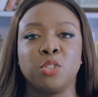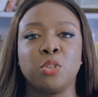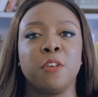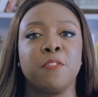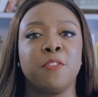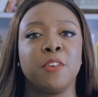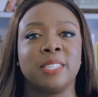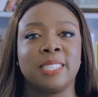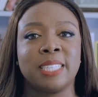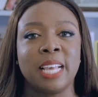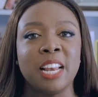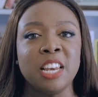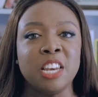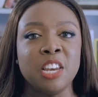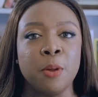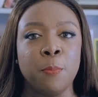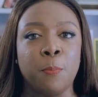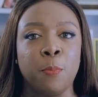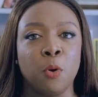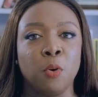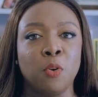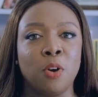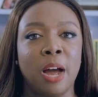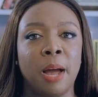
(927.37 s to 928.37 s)
So if you're selling a
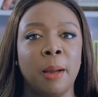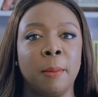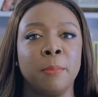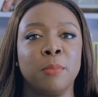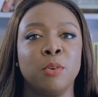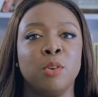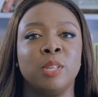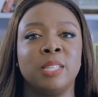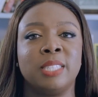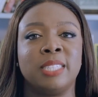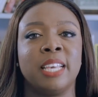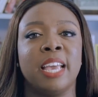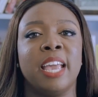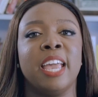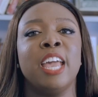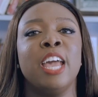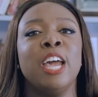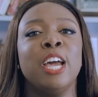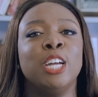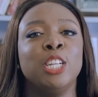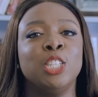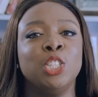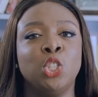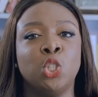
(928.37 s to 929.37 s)
program, you say,